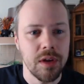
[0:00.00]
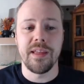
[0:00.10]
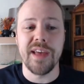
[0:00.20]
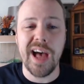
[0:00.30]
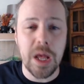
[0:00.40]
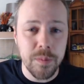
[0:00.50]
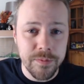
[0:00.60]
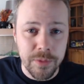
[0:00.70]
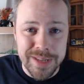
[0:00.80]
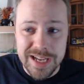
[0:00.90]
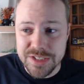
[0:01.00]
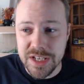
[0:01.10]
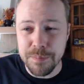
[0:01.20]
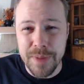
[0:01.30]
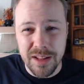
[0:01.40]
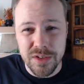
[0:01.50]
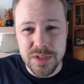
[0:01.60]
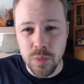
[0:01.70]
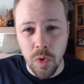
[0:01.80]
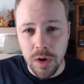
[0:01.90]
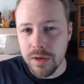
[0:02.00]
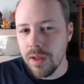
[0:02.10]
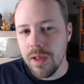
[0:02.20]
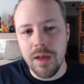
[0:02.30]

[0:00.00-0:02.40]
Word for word: And the album from last year, Bella Swan,